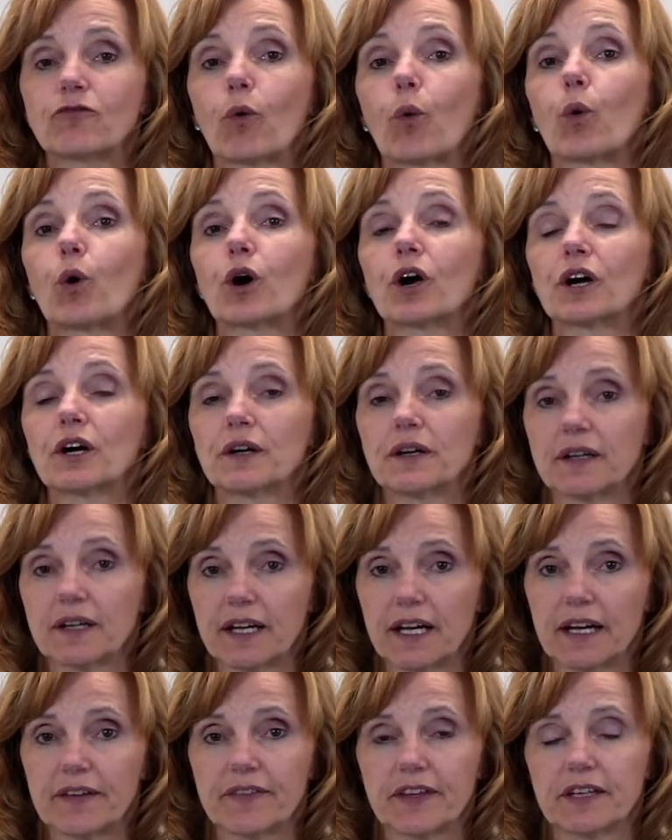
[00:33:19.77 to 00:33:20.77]
for,
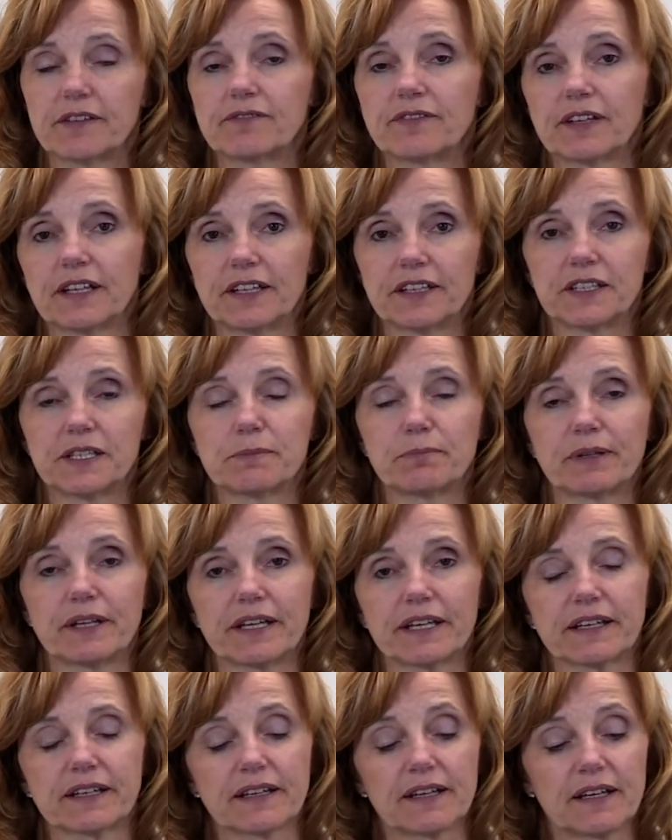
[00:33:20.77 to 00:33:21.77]
and then fill in the
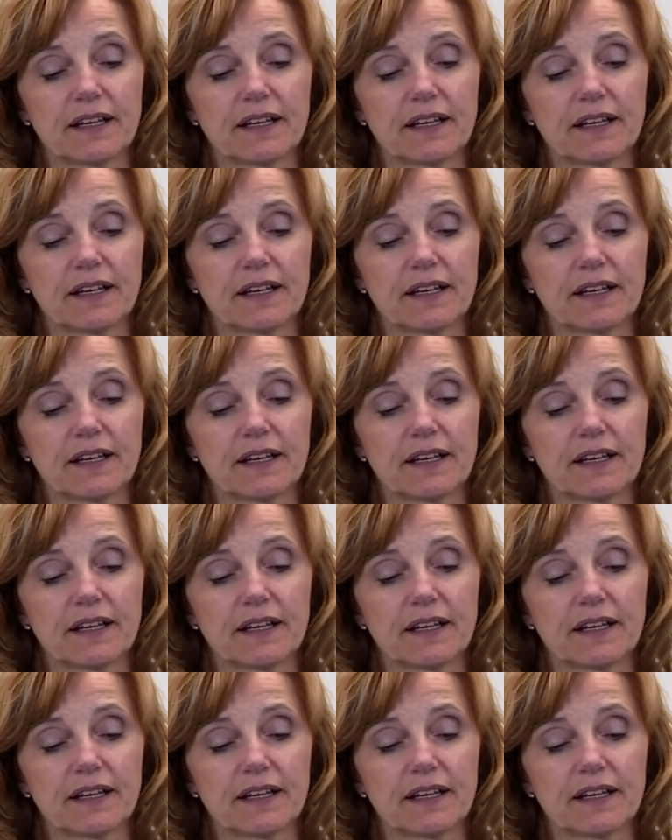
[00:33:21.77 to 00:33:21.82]
blank.